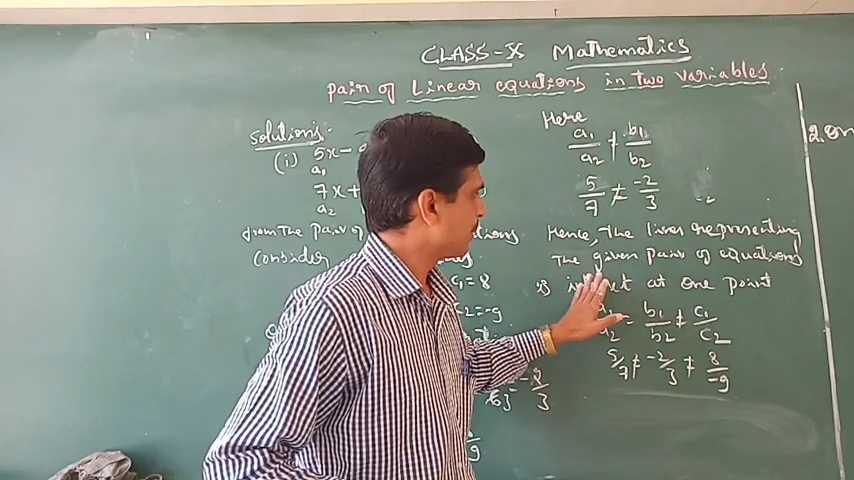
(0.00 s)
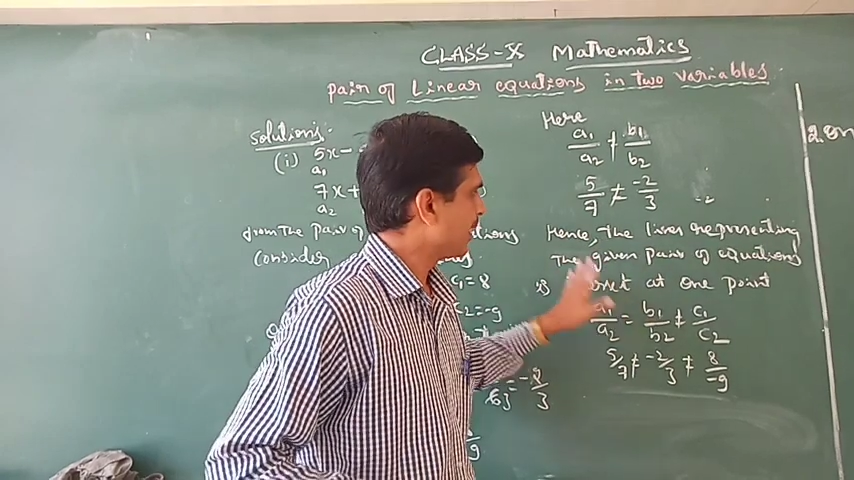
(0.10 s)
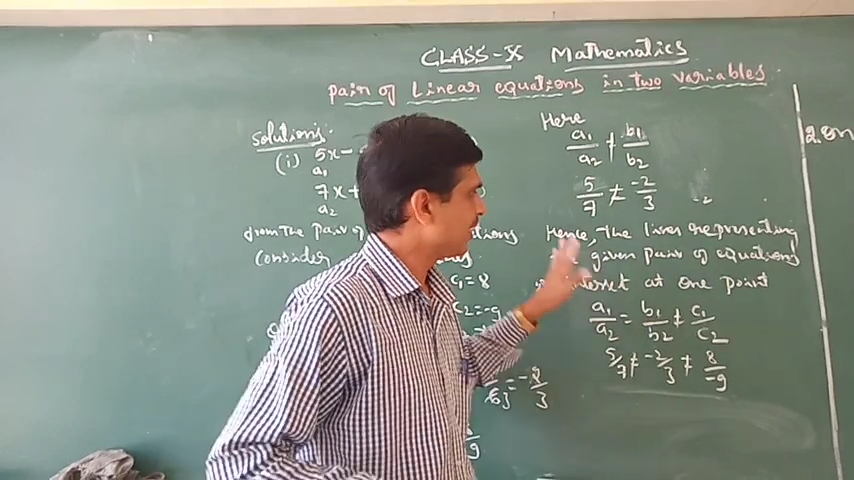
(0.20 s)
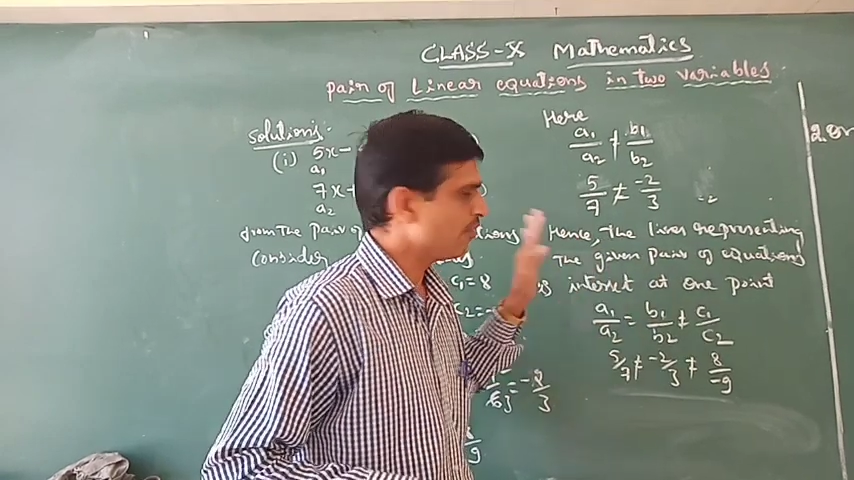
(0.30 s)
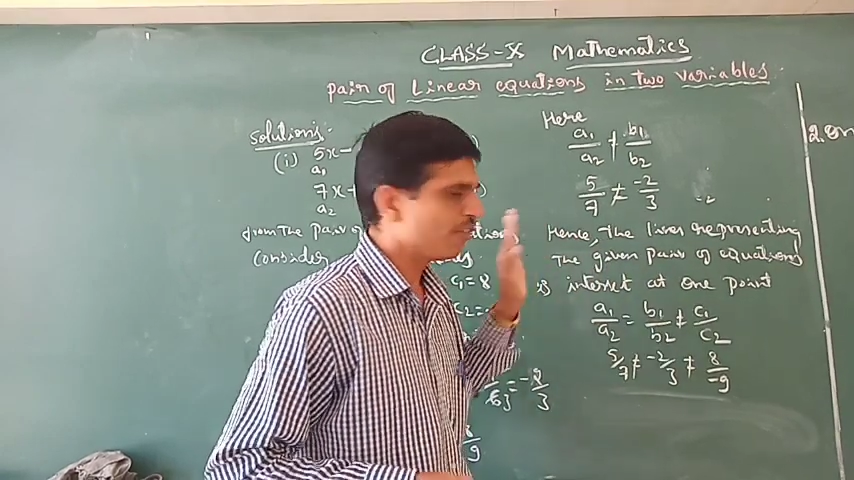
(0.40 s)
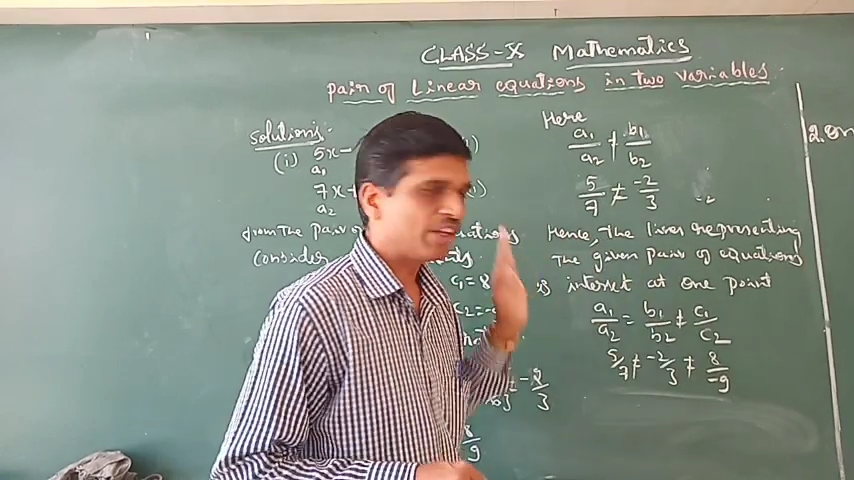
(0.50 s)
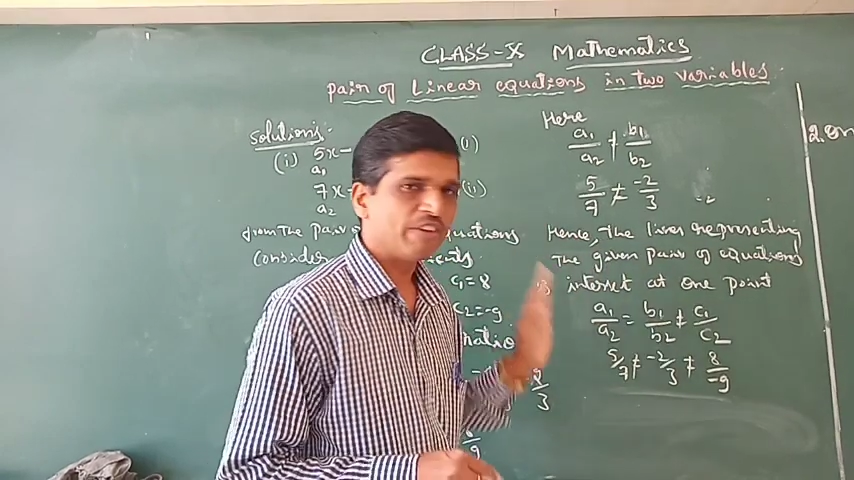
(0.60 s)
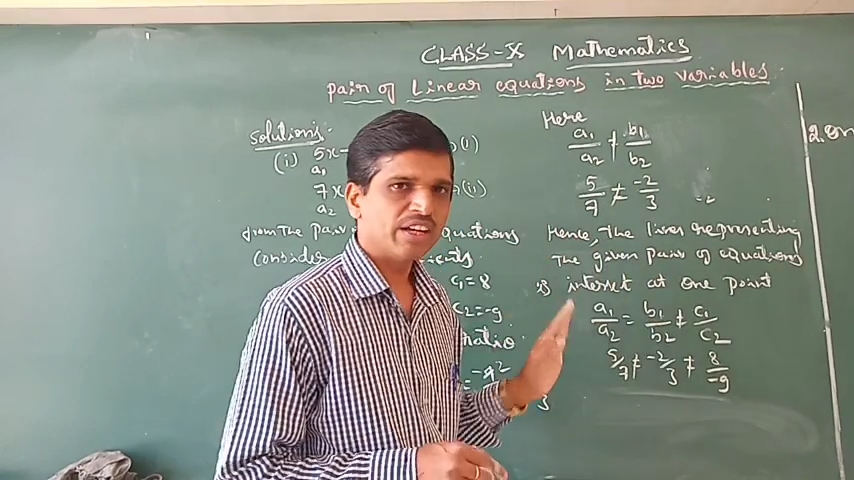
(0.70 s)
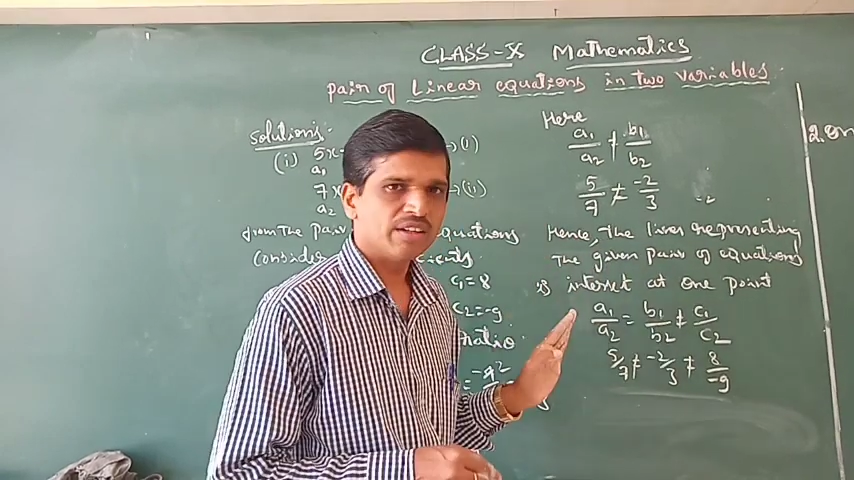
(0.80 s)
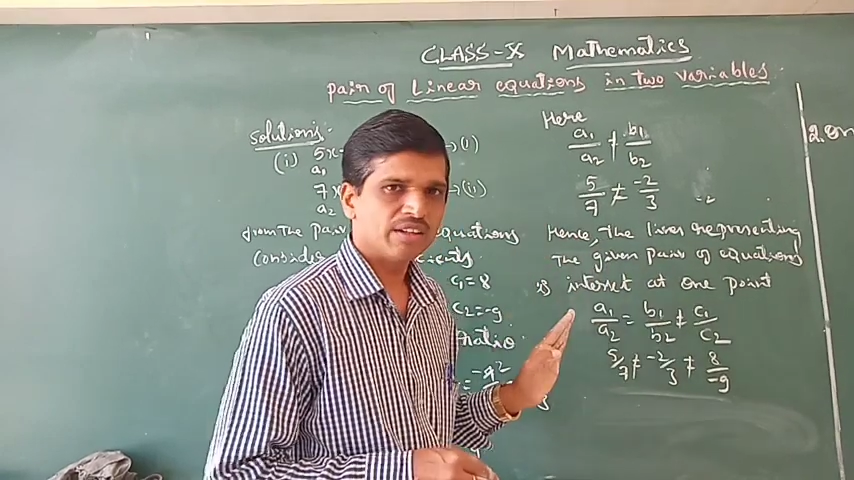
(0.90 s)
pair of
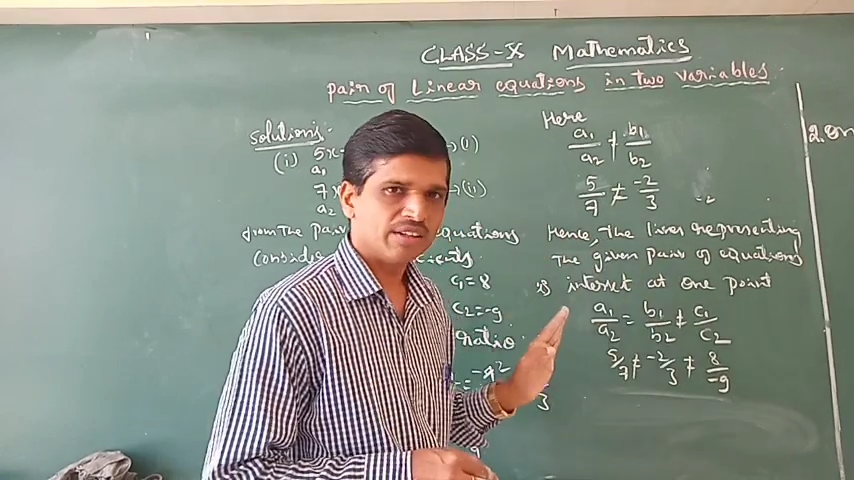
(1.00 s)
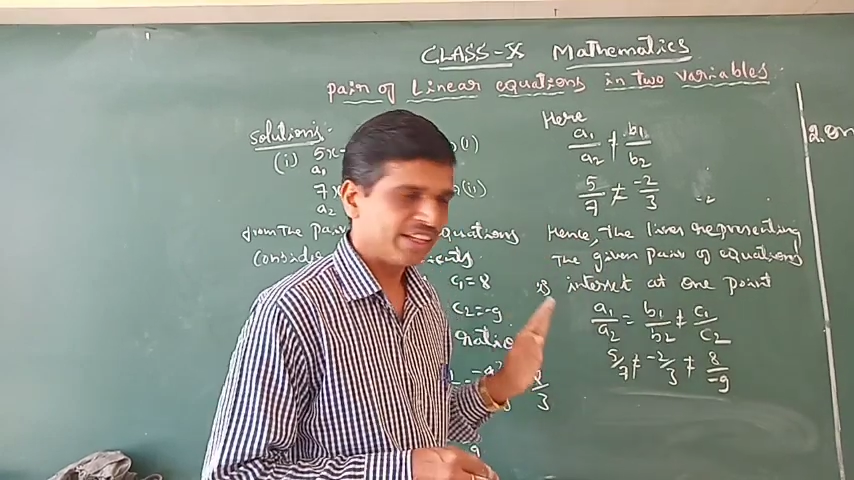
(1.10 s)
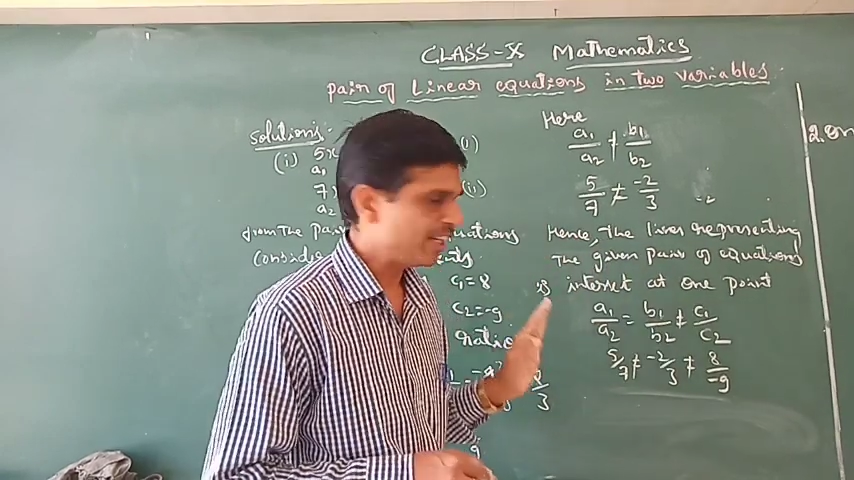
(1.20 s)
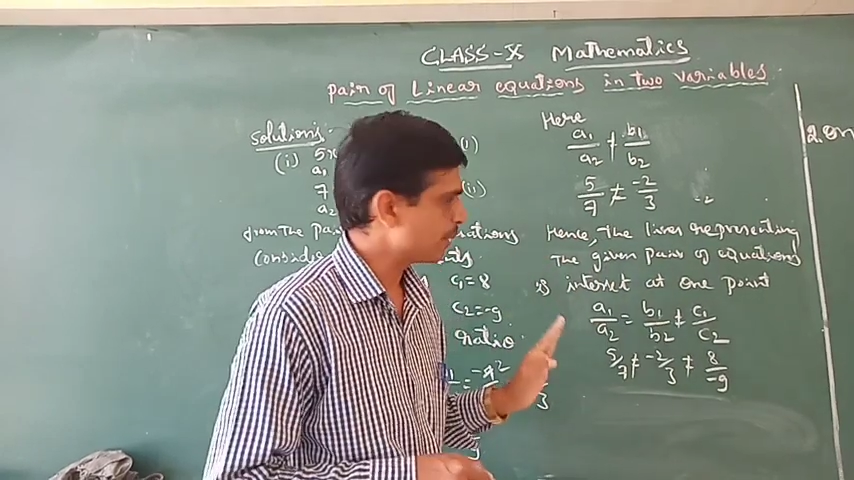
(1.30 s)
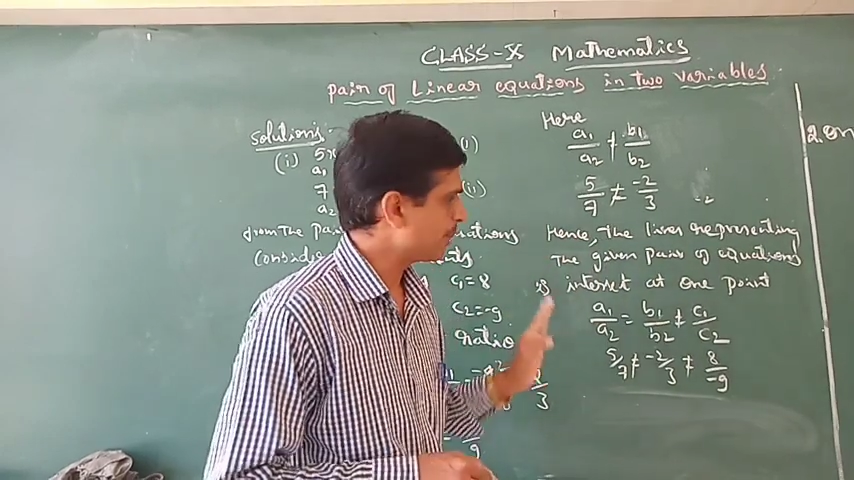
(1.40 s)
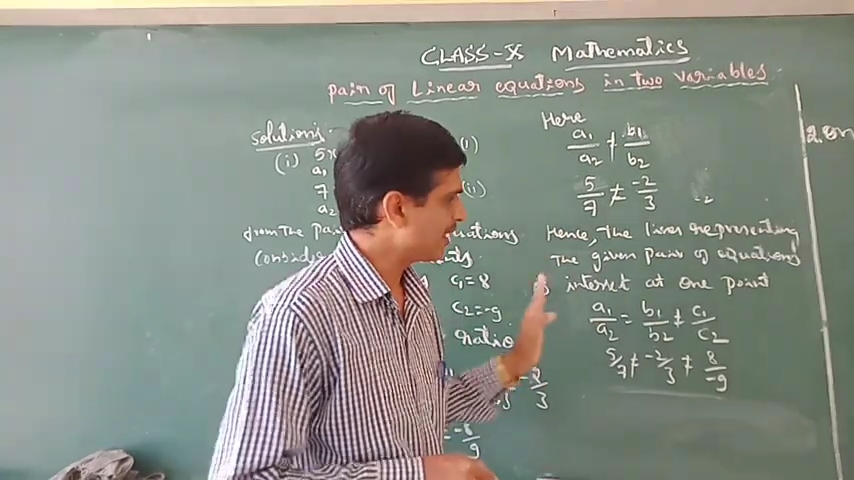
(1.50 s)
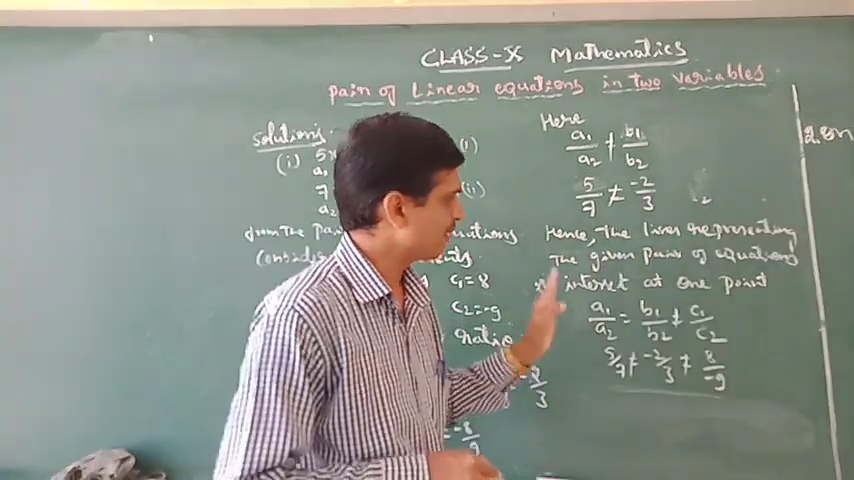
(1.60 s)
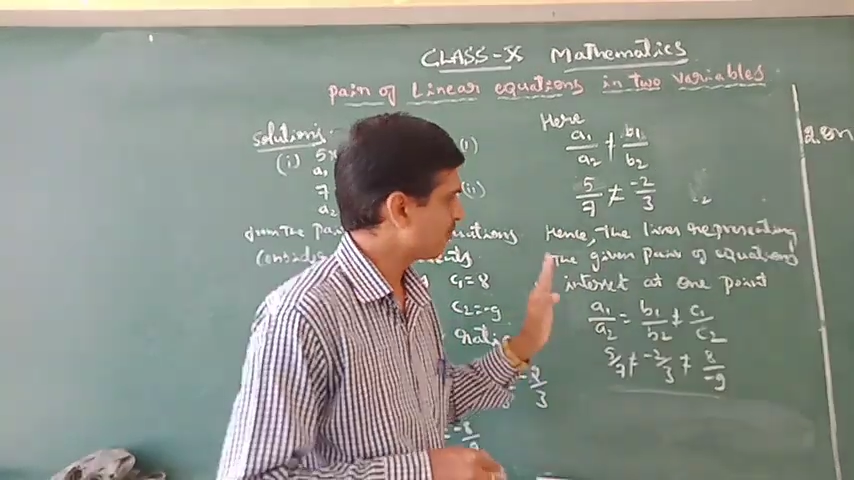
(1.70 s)
given linear pair of